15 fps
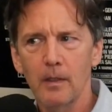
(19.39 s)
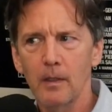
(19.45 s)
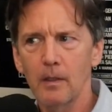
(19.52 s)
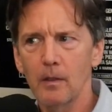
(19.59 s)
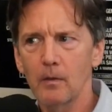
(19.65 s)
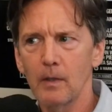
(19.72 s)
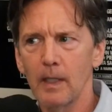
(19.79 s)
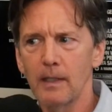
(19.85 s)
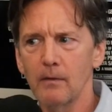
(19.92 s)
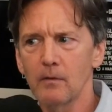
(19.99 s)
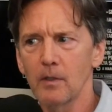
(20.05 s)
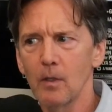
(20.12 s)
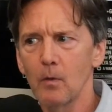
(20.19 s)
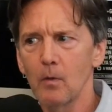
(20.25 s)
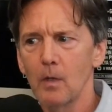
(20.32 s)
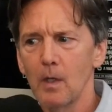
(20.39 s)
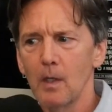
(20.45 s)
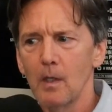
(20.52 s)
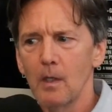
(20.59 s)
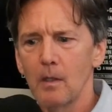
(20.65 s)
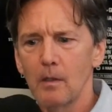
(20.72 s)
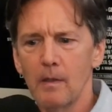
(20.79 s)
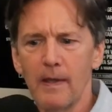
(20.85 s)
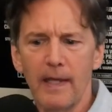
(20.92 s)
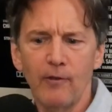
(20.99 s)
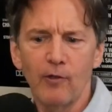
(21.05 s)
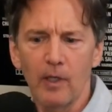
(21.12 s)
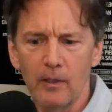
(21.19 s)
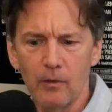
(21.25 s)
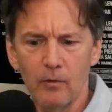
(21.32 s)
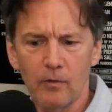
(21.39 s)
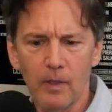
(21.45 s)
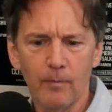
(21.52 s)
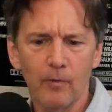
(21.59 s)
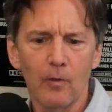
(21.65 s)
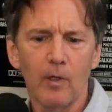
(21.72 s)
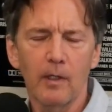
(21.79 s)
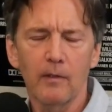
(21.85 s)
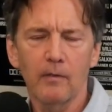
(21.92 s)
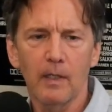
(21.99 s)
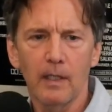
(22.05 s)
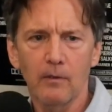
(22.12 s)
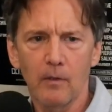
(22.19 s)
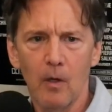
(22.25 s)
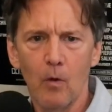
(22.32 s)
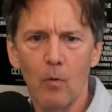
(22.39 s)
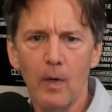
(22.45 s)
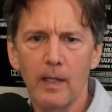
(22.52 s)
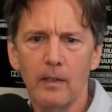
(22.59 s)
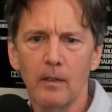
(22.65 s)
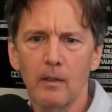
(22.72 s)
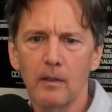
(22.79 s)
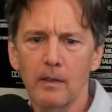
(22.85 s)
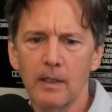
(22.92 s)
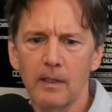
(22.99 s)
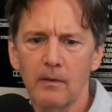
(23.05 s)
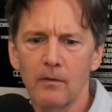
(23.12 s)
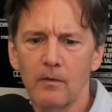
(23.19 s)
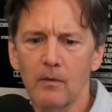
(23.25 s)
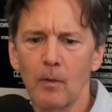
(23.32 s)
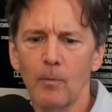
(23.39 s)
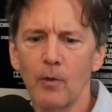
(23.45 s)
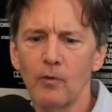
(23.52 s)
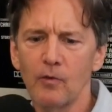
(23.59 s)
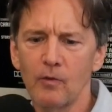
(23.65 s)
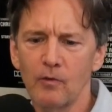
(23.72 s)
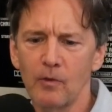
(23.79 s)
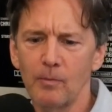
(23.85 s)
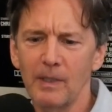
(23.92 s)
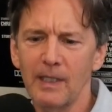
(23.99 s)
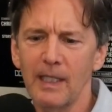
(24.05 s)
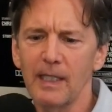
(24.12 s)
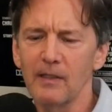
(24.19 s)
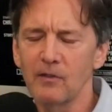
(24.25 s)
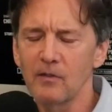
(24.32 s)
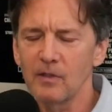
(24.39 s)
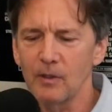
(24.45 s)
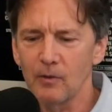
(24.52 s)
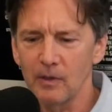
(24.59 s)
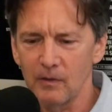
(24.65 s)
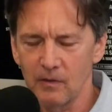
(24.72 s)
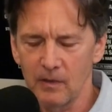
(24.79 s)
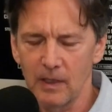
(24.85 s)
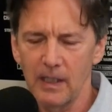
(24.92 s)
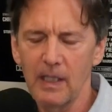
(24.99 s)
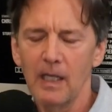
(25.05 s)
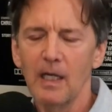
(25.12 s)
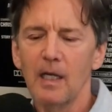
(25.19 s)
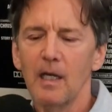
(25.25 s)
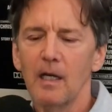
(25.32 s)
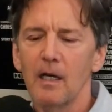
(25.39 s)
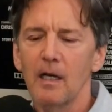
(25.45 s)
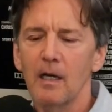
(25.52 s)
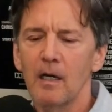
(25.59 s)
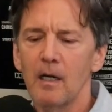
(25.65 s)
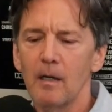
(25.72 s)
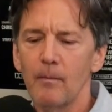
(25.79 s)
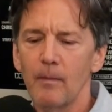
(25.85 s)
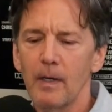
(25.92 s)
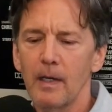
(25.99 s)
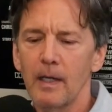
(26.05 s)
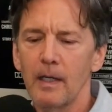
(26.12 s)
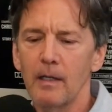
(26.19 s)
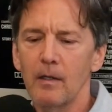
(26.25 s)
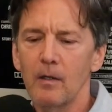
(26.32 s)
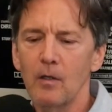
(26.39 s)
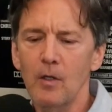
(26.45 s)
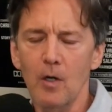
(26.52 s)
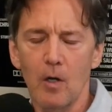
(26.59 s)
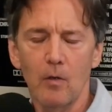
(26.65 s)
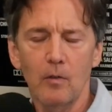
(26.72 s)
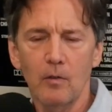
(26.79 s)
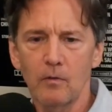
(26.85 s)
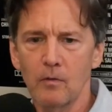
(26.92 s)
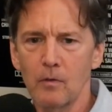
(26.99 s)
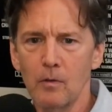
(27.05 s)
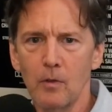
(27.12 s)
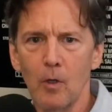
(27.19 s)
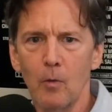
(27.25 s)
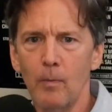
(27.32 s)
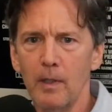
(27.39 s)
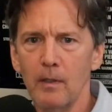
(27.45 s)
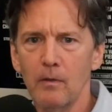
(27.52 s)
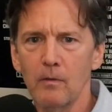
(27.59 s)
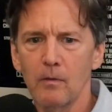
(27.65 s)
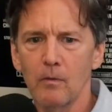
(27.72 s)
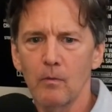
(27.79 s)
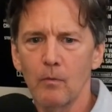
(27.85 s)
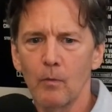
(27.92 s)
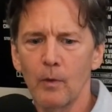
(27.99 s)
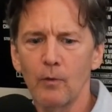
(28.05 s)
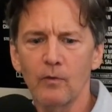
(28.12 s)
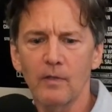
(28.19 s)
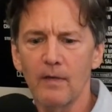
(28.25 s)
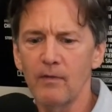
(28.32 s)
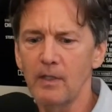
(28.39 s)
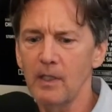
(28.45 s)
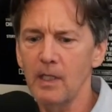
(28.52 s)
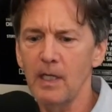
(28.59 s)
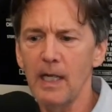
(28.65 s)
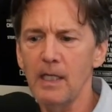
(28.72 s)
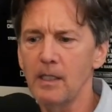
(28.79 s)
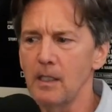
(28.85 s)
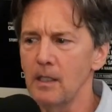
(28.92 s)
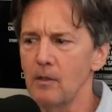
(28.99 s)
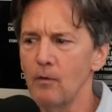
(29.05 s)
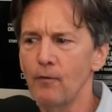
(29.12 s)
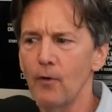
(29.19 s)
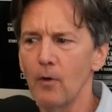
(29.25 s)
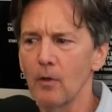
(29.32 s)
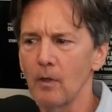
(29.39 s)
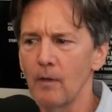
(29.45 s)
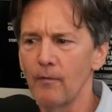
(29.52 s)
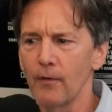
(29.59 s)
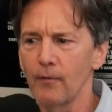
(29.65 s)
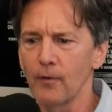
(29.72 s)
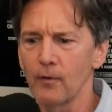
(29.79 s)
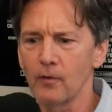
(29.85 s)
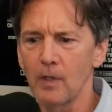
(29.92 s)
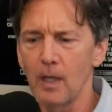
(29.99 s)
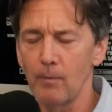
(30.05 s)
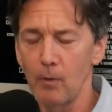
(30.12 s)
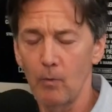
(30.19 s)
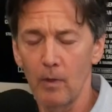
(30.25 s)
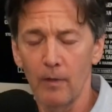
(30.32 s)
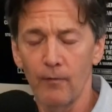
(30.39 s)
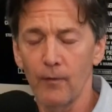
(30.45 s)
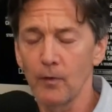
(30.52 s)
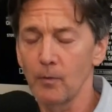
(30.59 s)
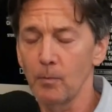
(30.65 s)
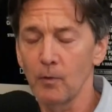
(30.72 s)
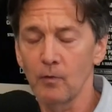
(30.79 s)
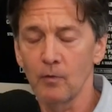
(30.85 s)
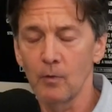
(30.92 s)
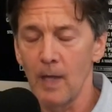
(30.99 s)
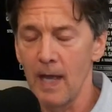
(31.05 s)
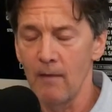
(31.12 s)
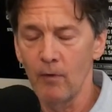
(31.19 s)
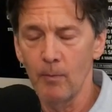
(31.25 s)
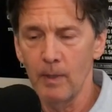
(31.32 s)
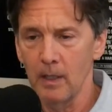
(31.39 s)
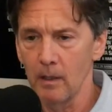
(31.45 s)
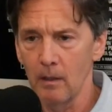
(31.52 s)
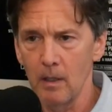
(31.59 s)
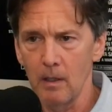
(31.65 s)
you know? And so then John Hughes comes along and says, oh, wait, young kids' emotions should be taken seriously. And, you know, because nobody's, when you're 17, 18, you fall in love for the first time, you are the first person to ever be in